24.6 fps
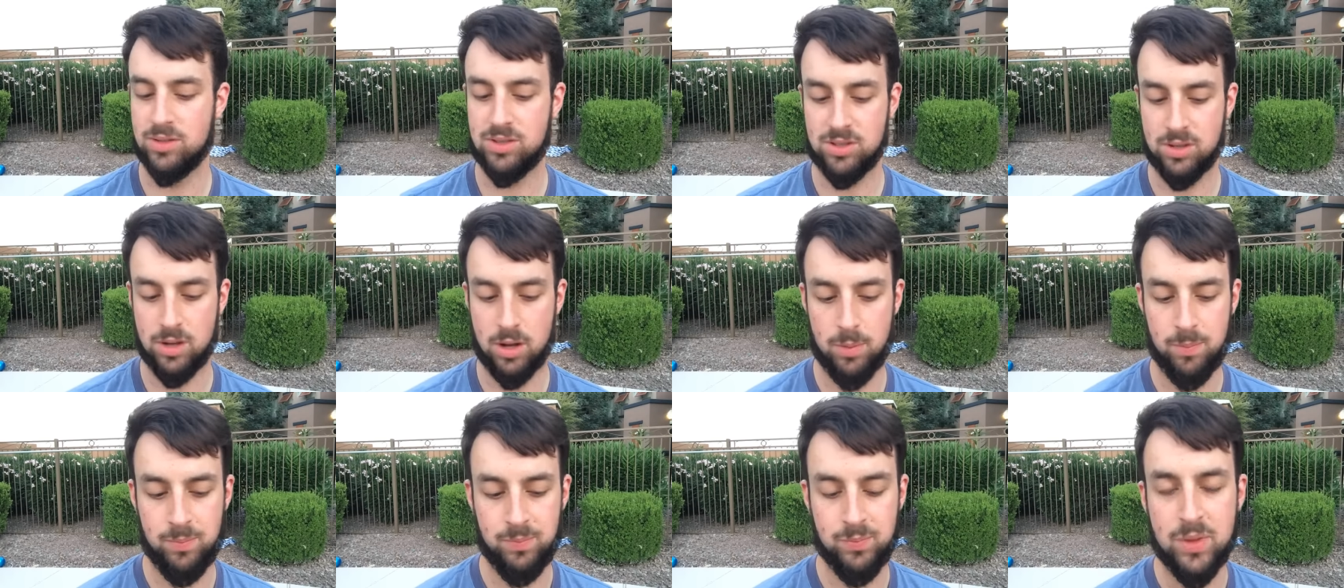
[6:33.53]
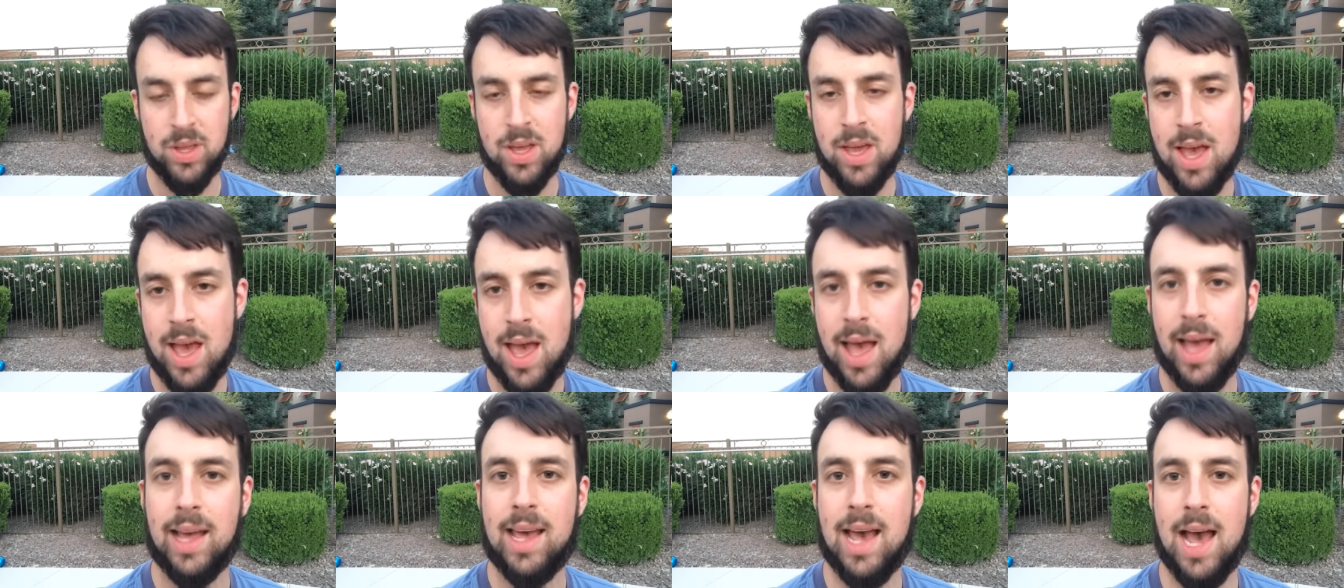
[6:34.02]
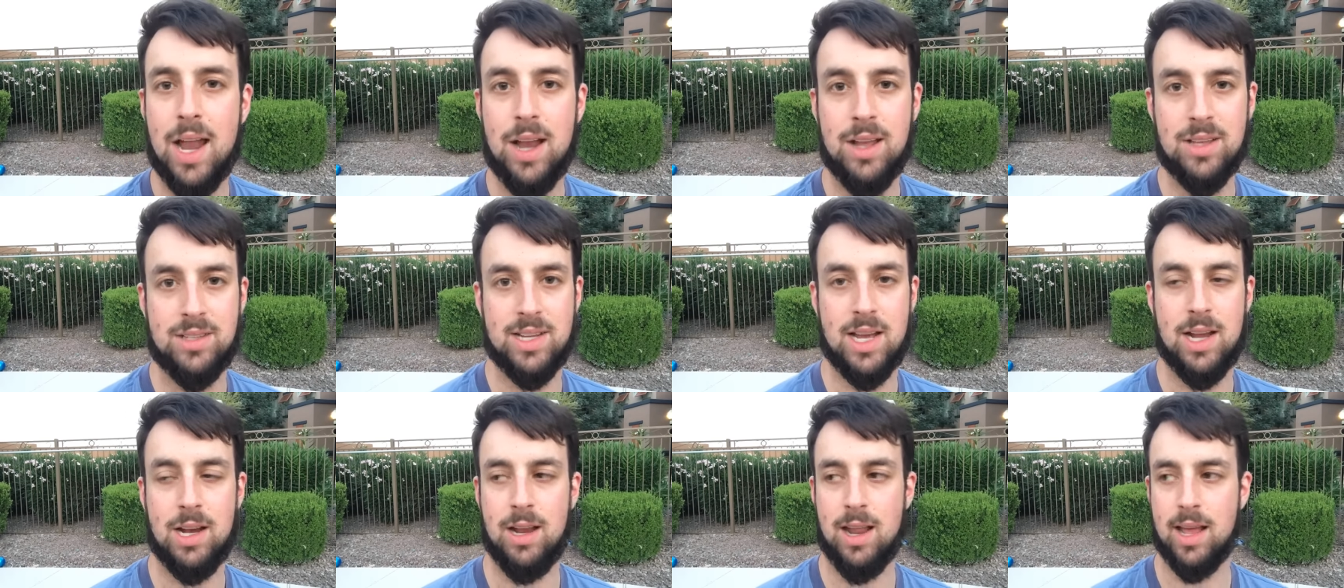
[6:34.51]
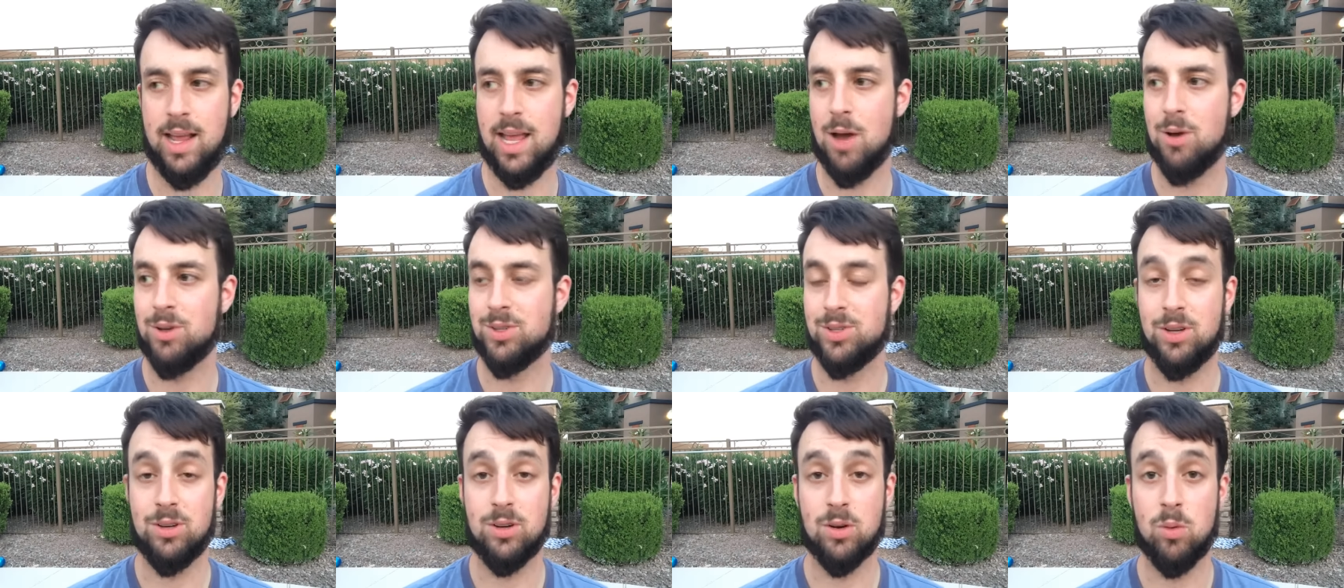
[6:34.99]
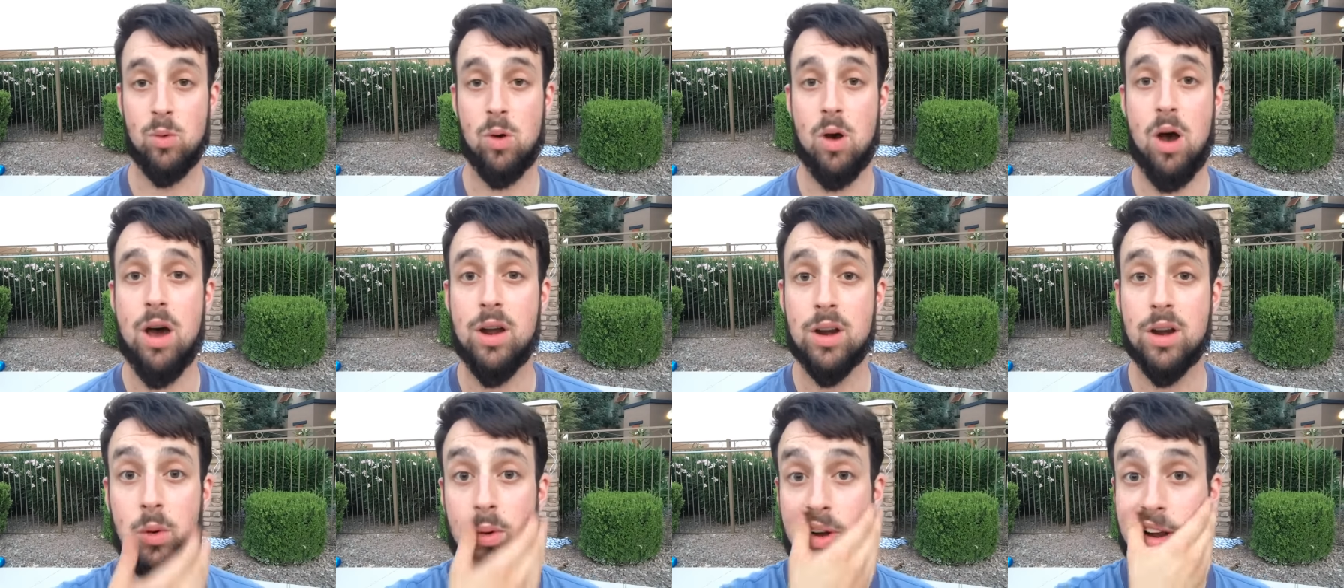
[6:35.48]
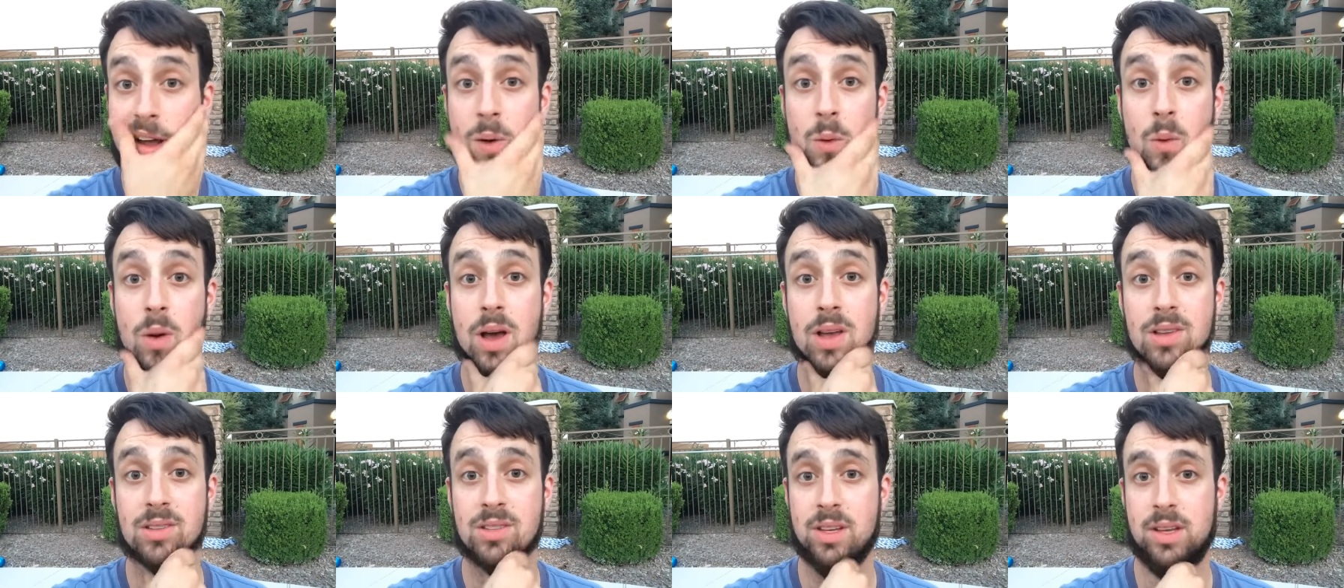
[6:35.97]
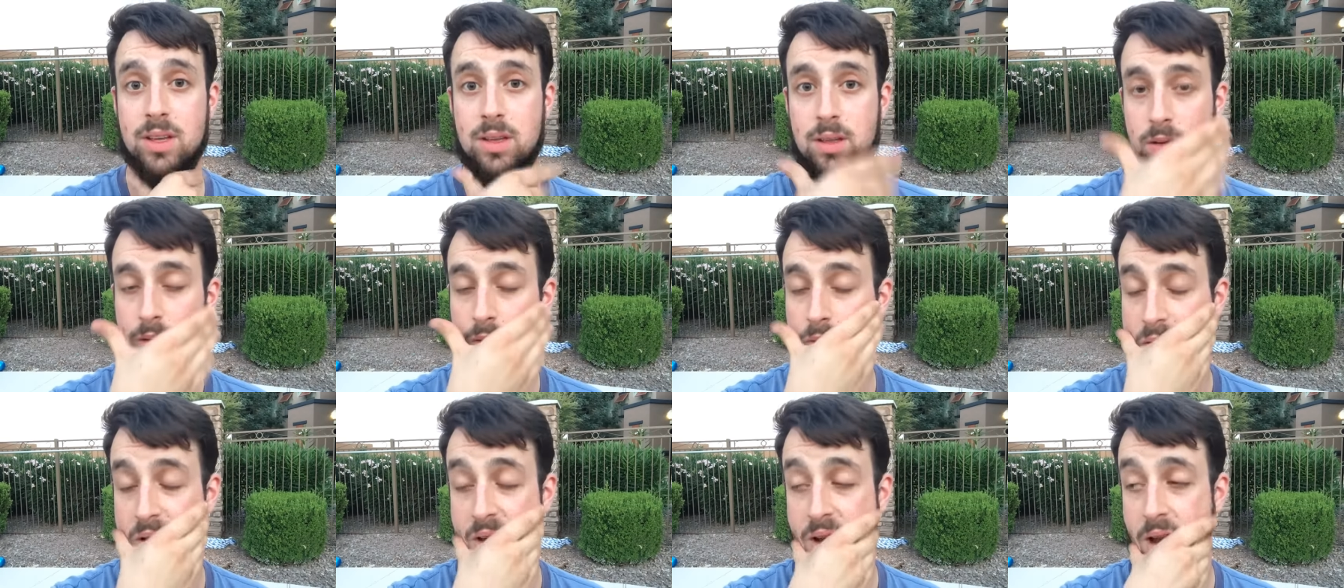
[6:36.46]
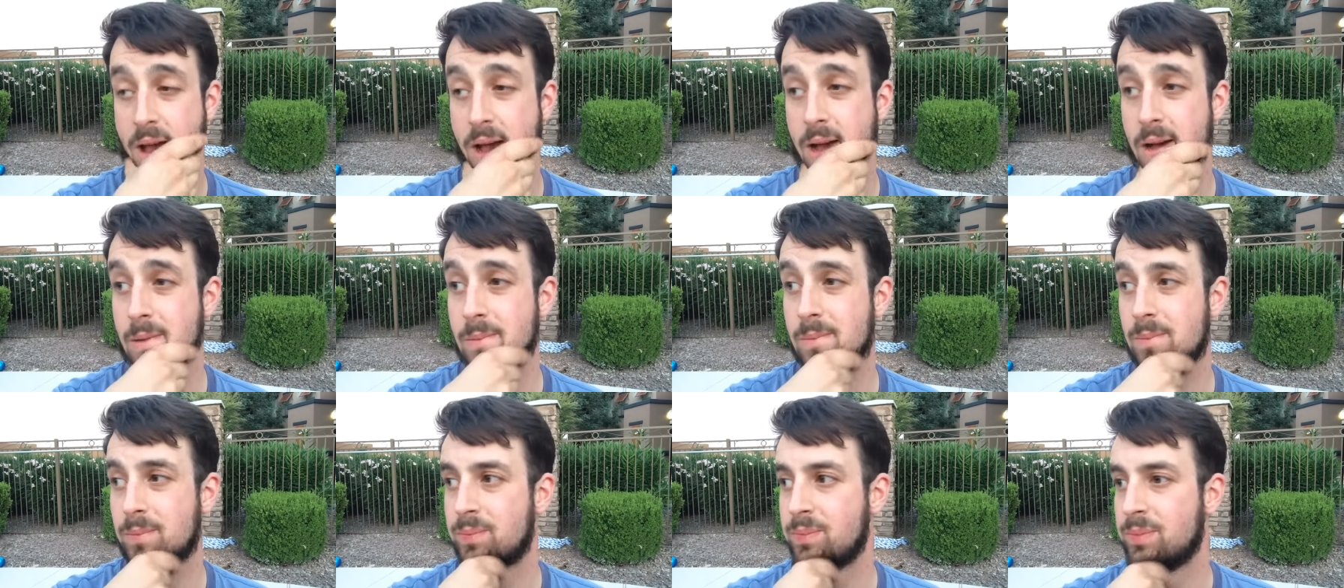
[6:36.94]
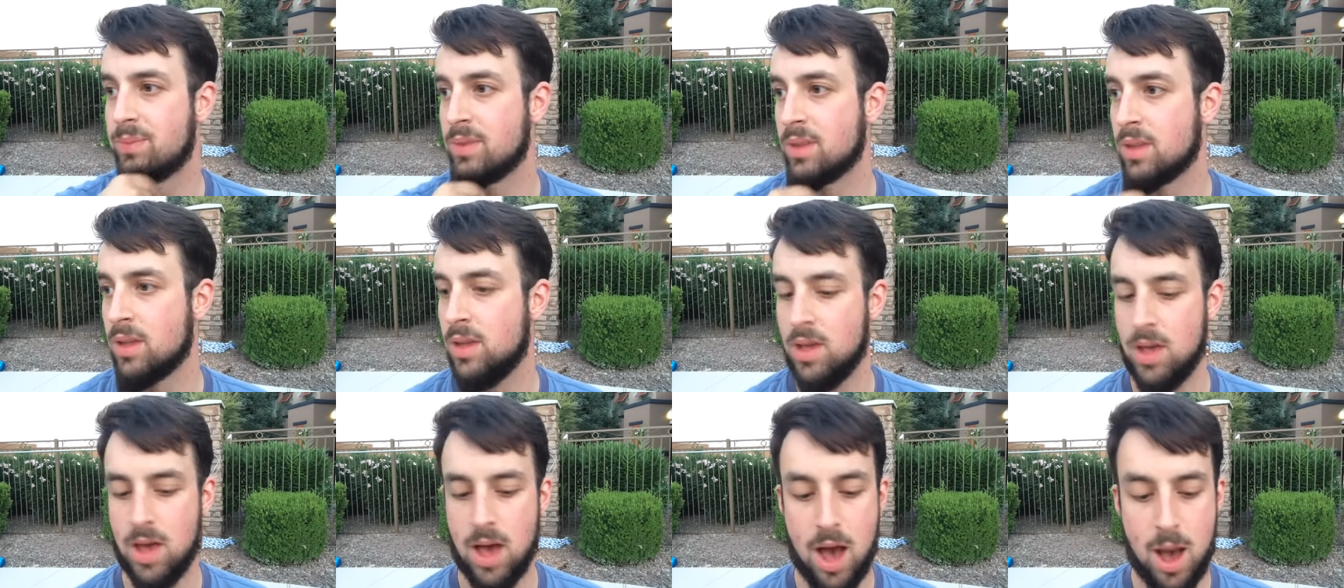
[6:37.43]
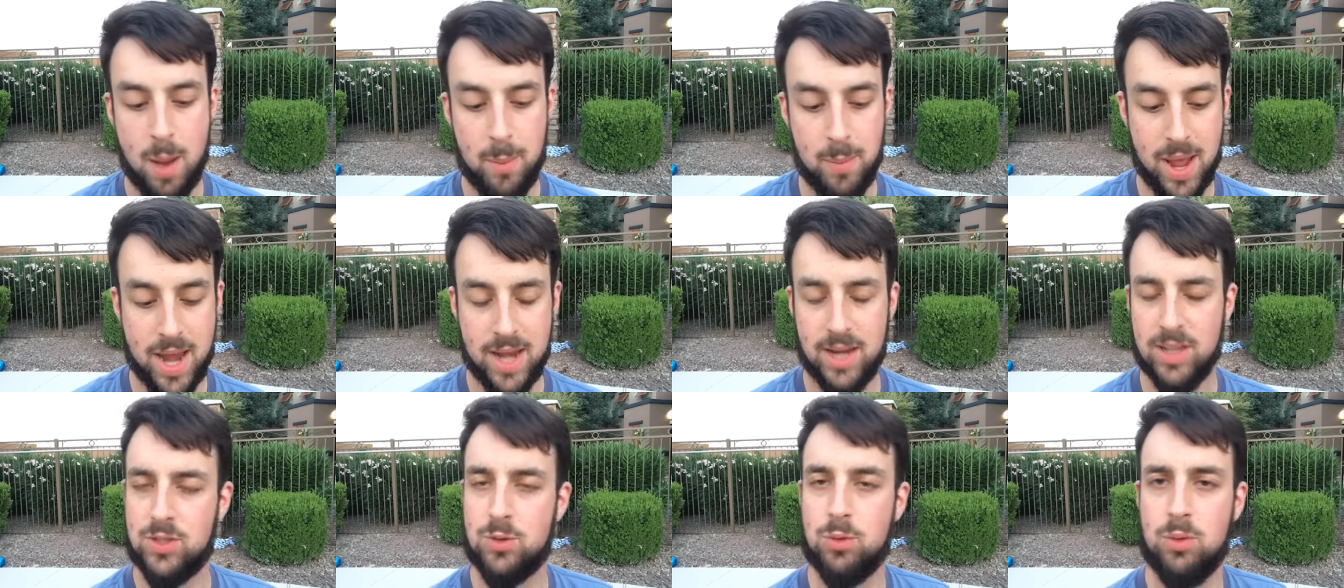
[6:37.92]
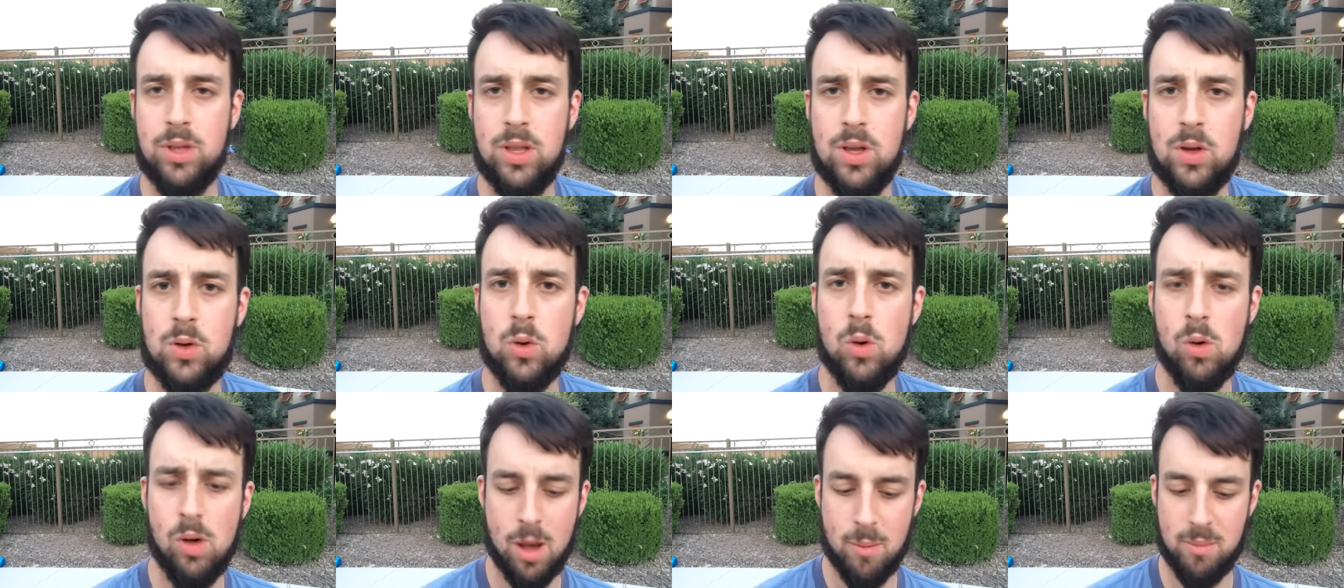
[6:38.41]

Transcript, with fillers: So it kind of sounded like I was underwater when I wasn't, you know? Um, and it's really cool.